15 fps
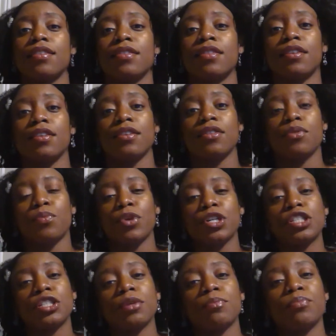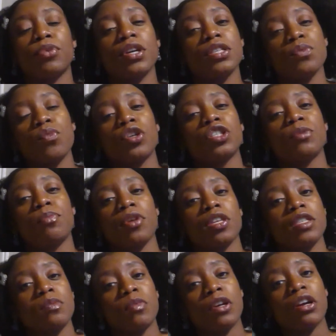the worship, praise and worship
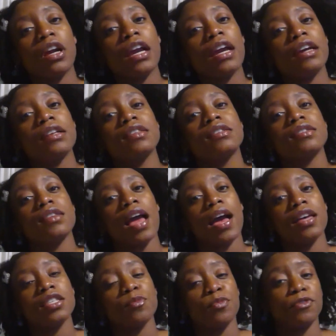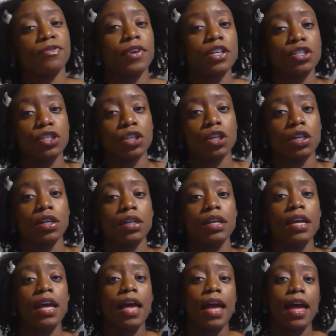experience as a professional,
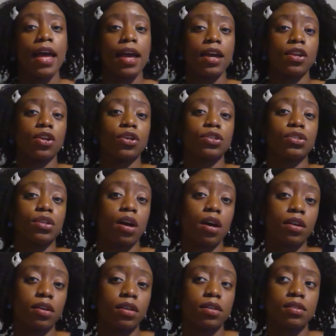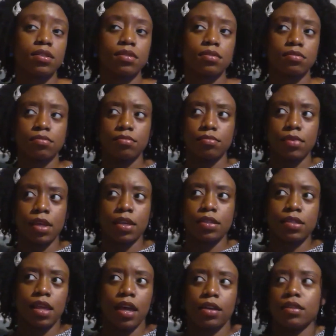and her daughters
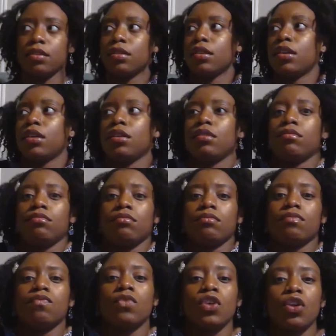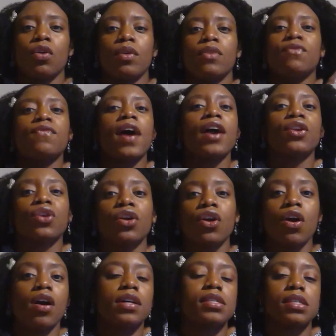excitedly, you know, invited
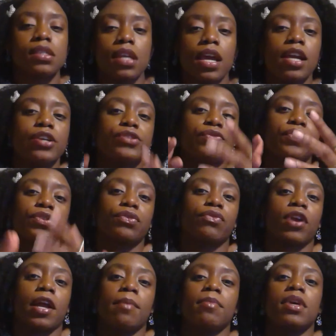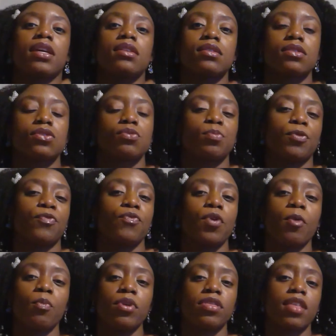her on stage for the Grammys to
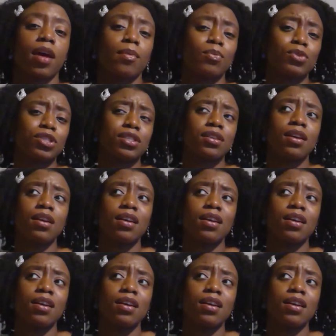perform with them, which